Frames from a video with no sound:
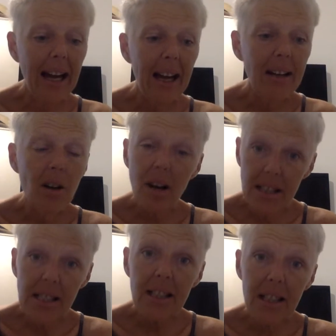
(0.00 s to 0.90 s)
And
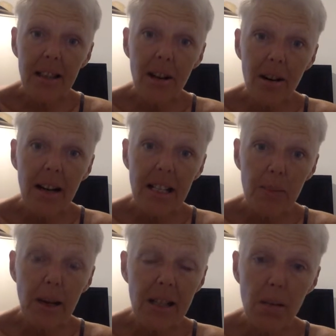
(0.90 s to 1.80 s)
honestly, they're a
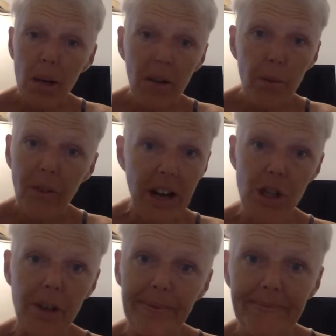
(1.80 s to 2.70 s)
specimen of
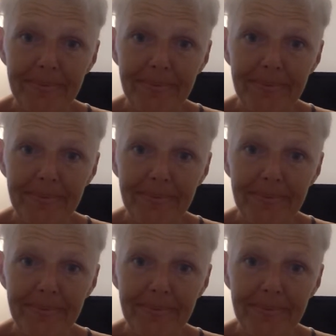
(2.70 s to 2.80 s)
perfection.